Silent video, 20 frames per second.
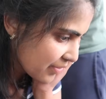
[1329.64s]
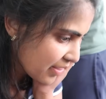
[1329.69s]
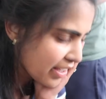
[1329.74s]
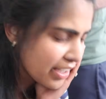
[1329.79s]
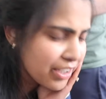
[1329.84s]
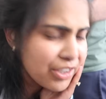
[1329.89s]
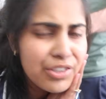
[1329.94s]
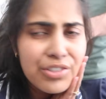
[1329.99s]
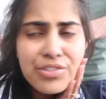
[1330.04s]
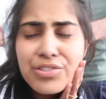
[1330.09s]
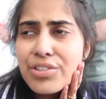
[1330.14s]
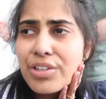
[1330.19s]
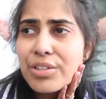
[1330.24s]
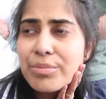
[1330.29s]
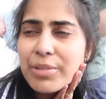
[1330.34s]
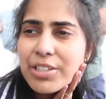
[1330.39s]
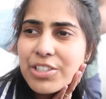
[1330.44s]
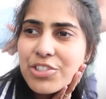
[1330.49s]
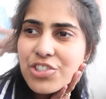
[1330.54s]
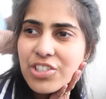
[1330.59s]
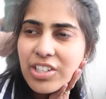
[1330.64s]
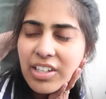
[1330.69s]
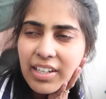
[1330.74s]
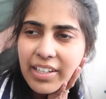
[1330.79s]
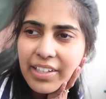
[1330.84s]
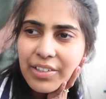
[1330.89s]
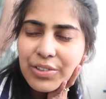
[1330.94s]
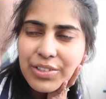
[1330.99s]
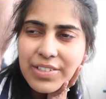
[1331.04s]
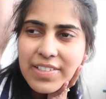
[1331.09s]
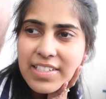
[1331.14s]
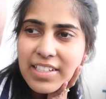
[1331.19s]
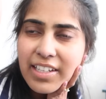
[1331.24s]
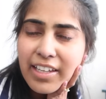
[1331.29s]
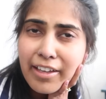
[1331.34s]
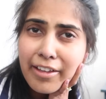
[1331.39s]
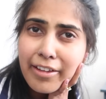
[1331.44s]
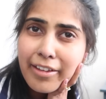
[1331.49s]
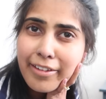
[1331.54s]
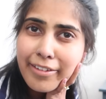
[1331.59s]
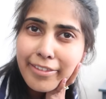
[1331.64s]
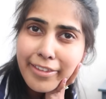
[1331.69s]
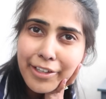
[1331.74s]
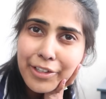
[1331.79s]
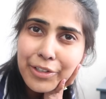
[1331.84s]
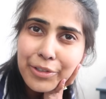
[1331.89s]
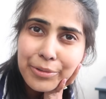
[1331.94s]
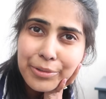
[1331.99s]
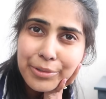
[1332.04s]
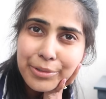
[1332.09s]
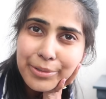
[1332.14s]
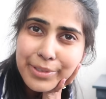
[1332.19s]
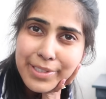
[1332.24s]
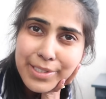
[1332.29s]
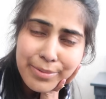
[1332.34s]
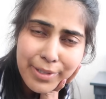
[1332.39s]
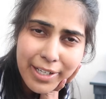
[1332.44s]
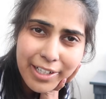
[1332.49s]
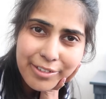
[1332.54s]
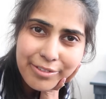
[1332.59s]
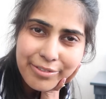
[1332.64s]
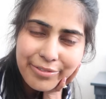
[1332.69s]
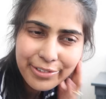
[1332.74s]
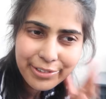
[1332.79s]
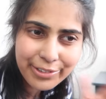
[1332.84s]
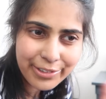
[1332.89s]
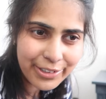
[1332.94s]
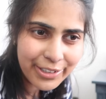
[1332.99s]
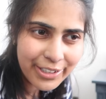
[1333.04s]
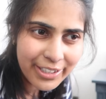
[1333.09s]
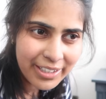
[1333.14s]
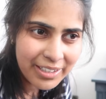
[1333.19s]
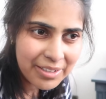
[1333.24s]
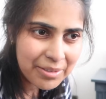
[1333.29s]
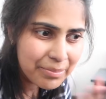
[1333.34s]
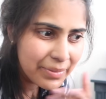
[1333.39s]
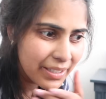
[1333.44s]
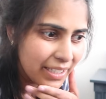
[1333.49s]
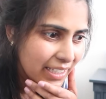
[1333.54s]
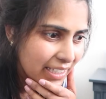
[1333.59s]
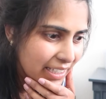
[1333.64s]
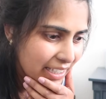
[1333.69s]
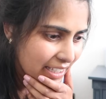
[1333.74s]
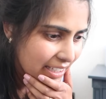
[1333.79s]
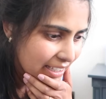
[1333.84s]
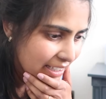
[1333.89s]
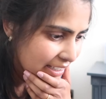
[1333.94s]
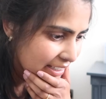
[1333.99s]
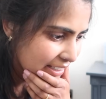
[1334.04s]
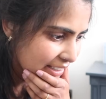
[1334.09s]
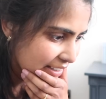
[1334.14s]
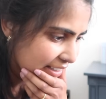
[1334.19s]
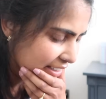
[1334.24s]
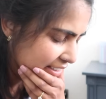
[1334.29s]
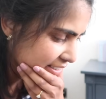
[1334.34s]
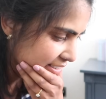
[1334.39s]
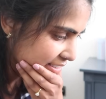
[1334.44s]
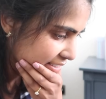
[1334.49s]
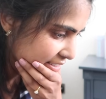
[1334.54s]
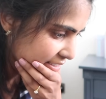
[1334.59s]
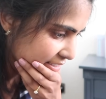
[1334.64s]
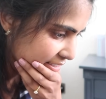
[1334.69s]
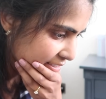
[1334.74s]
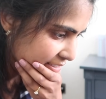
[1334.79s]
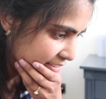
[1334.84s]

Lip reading: Thank you so much, darling, honestly. Thank you all as well for being here, and